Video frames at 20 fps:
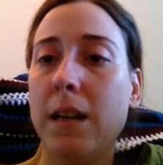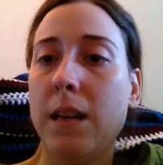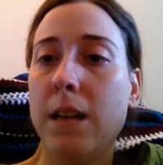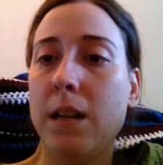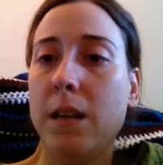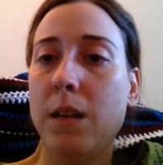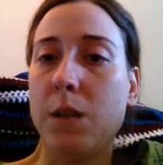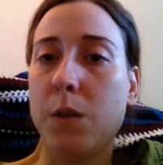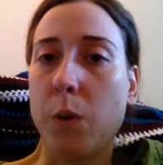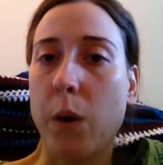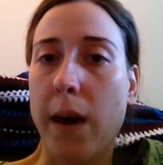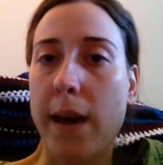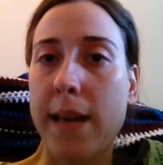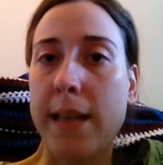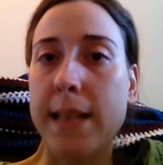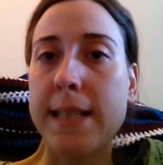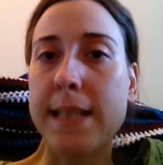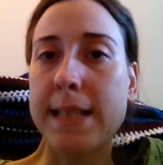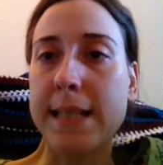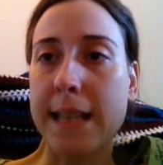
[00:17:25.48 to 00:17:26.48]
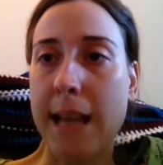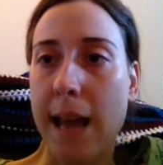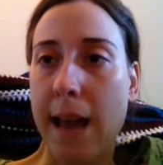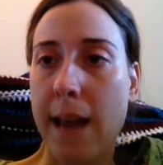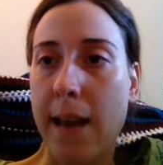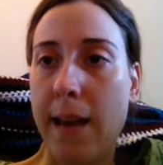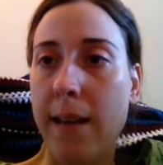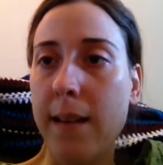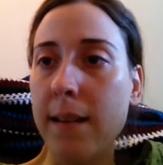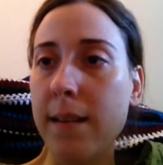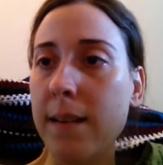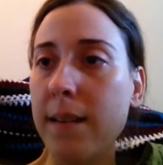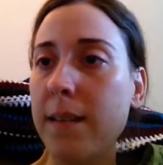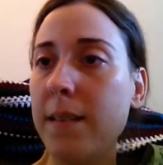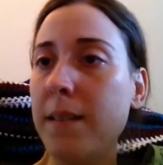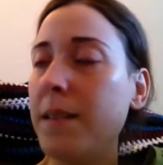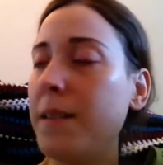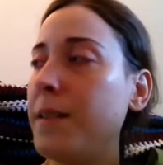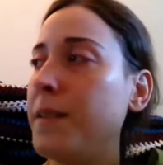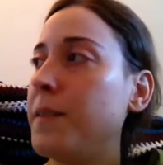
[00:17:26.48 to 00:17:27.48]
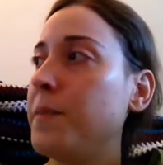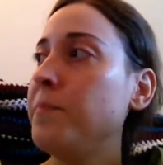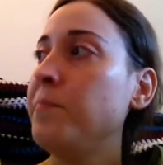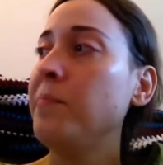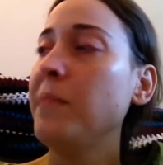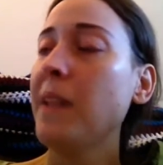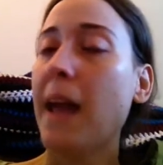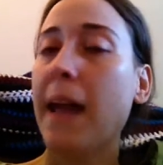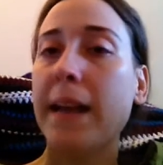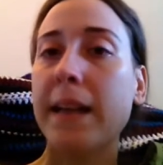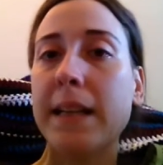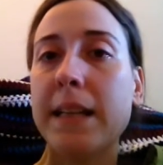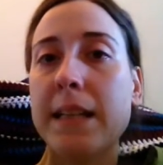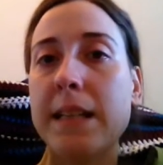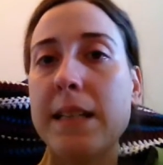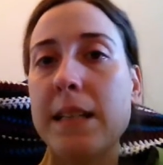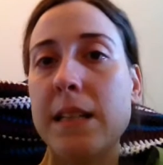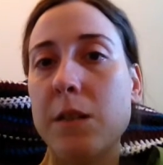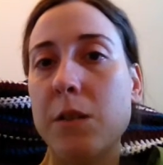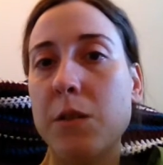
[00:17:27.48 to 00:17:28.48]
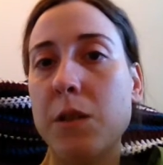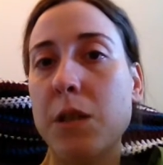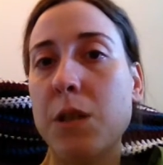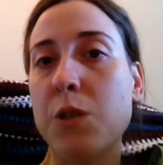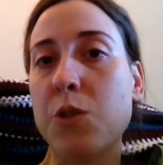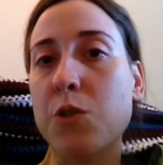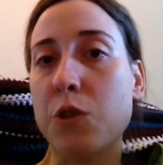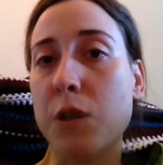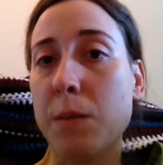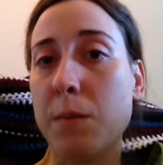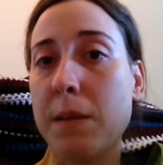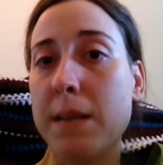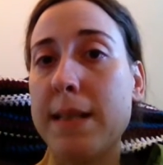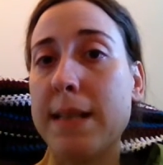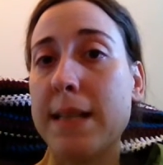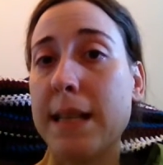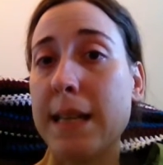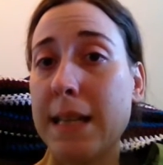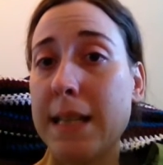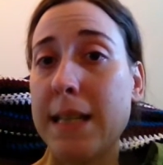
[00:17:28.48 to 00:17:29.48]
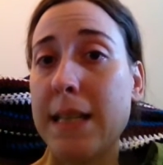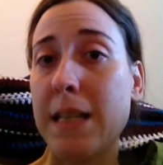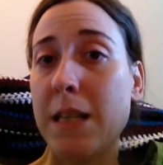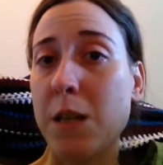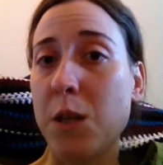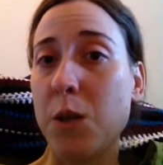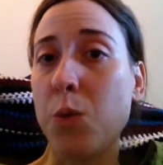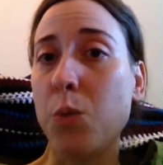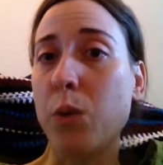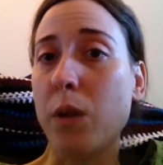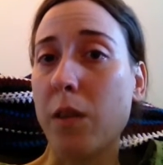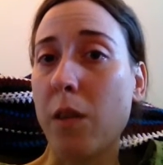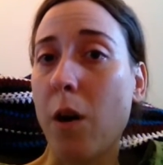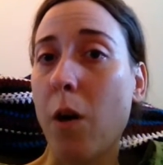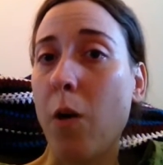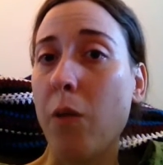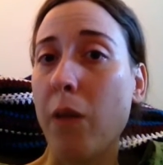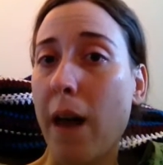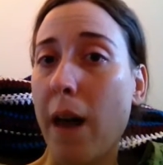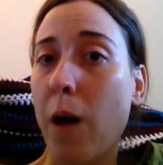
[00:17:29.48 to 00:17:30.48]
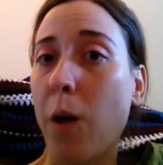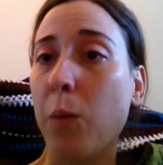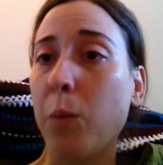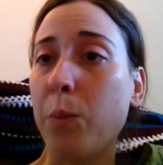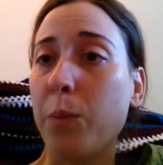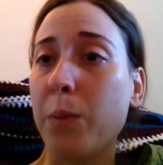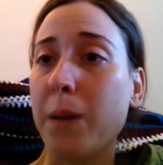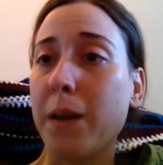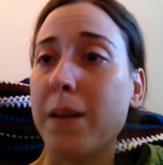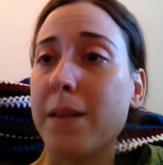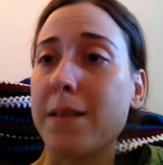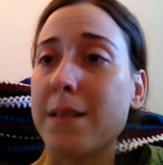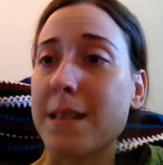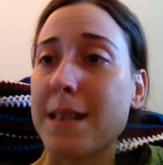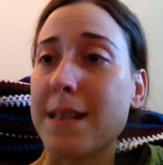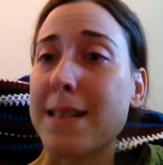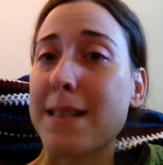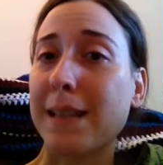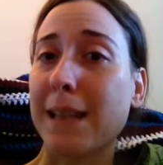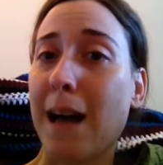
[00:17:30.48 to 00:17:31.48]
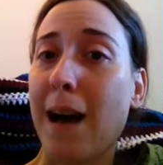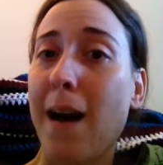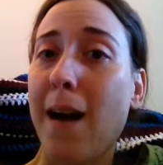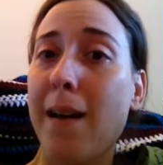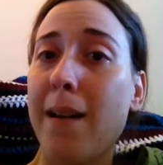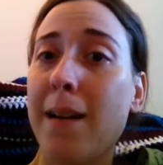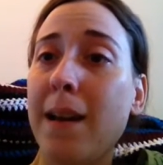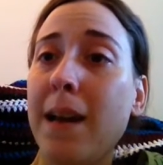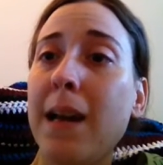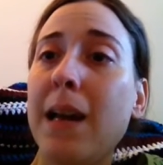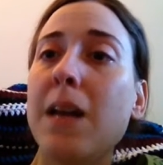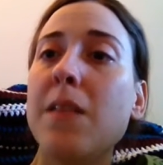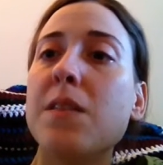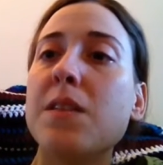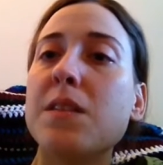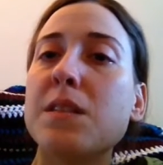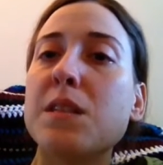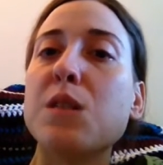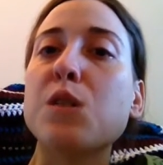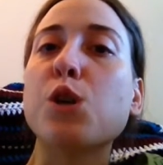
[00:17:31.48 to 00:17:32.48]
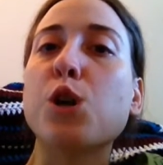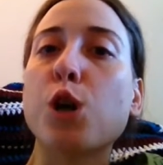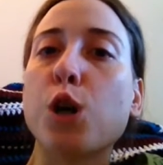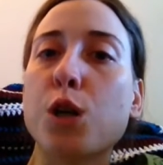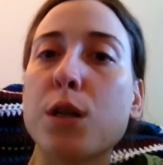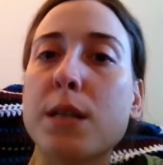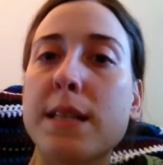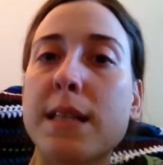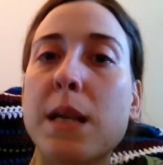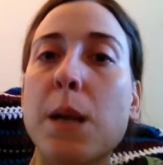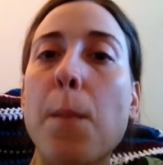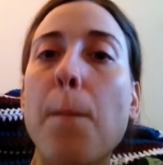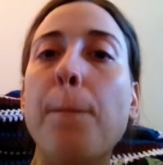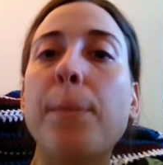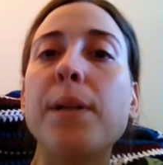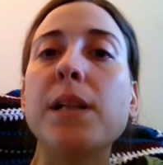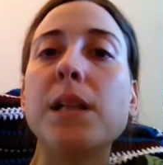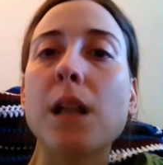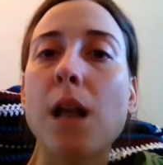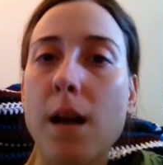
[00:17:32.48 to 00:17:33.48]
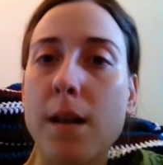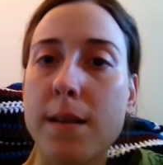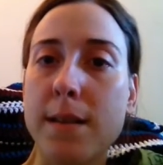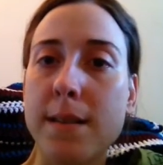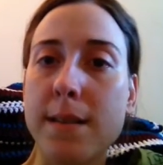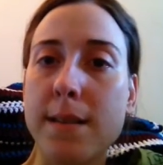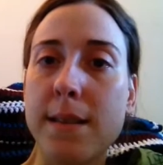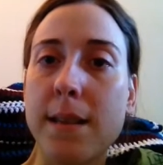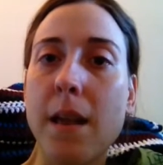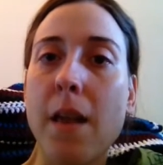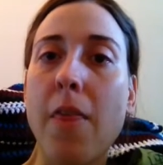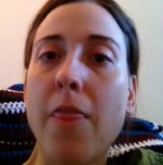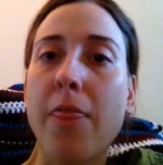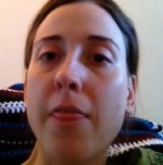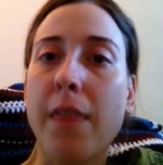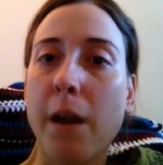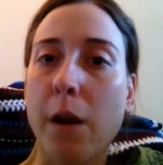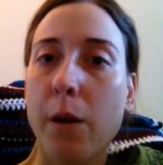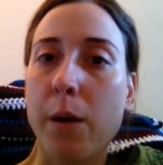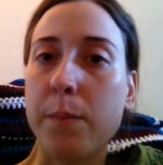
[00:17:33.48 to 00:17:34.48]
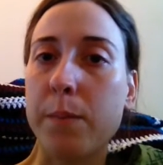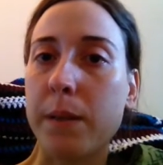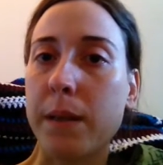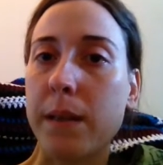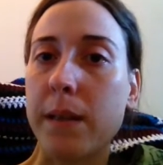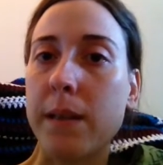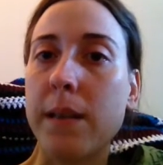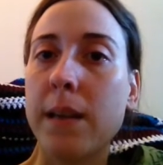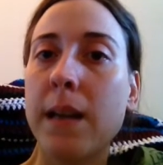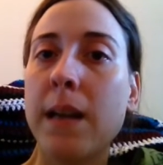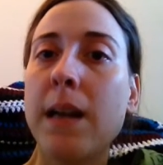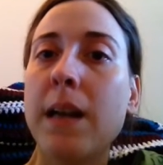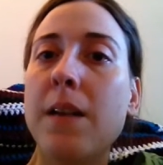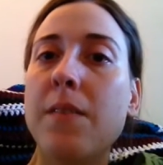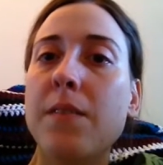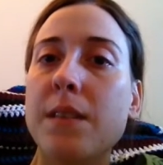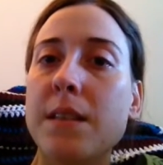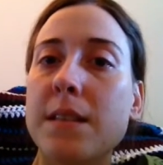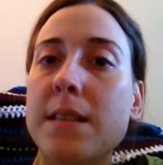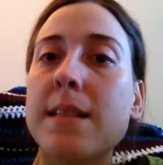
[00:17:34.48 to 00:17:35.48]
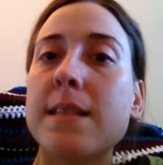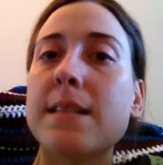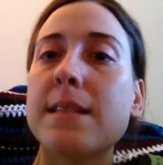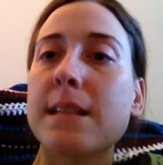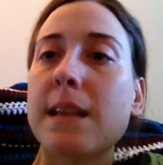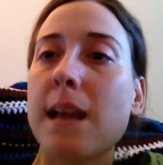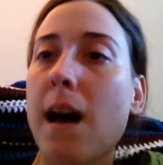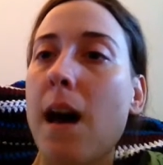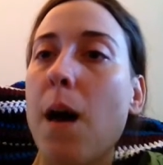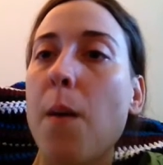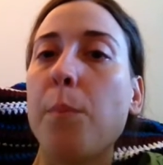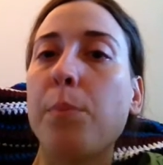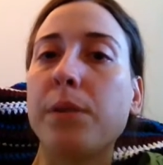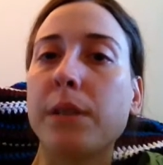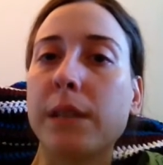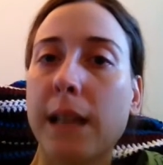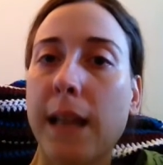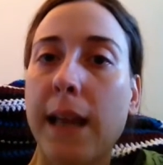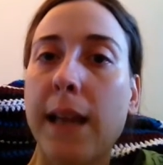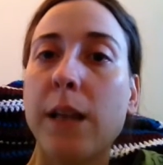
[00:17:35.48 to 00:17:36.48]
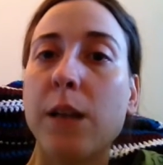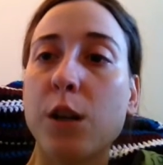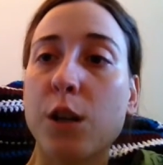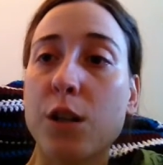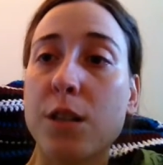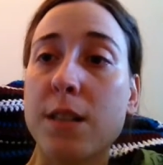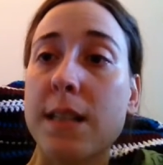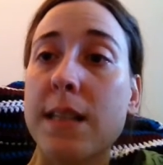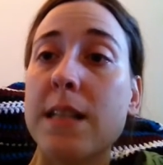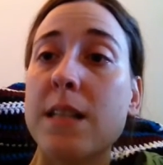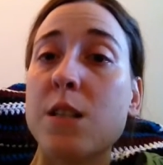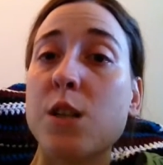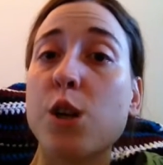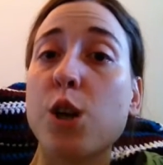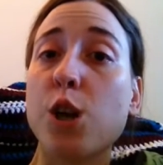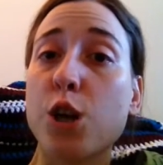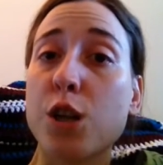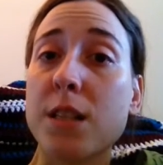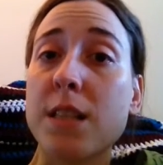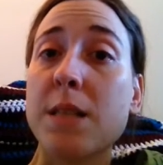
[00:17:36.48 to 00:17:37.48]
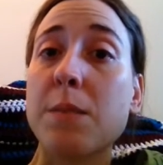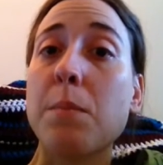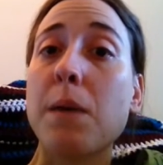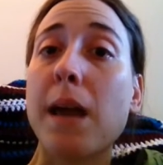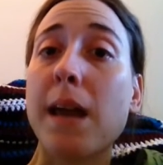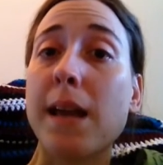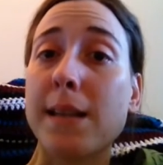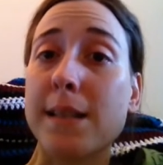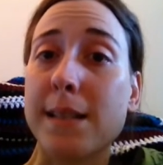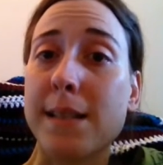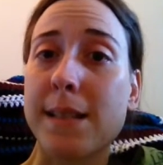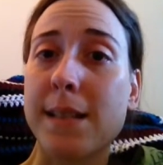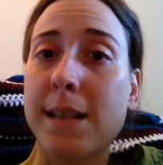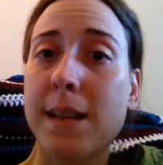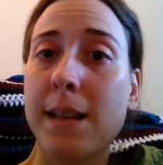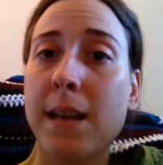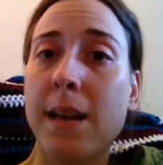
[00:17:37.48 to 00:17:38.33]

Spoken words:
so I can stay and continue these treatments and continue with all the help, because it's a lot. This is Gerson Plus therapy. This is not plain Gerson, it's Gerson based.